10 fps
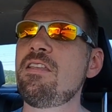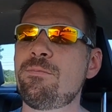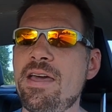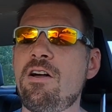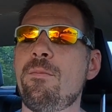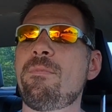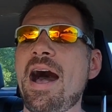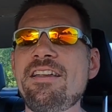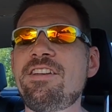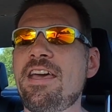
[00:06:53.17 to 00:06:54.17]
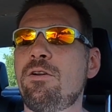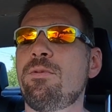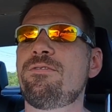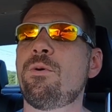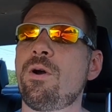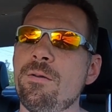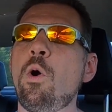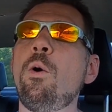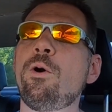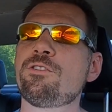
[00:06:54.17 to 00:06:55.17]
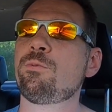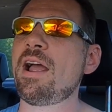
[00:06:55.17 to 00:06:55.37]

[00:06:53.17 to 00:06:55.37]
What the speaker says: He's been on my channel before, War Horse